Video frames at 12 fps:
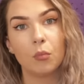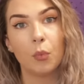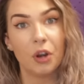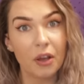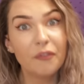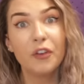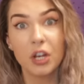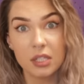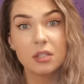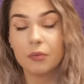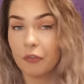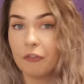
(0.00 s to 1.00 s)
When I
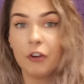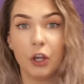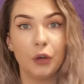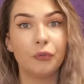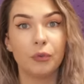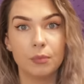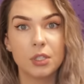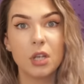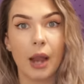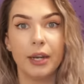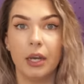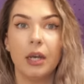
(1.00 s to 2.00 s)
first flew from
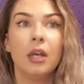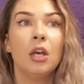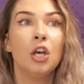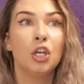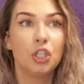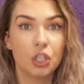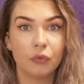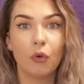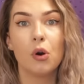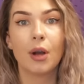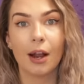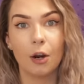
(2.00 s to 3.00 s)
Steiner to
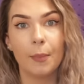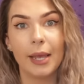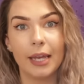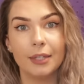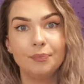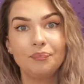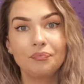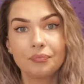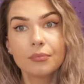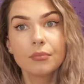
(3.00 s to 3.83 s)
Royal Caribbean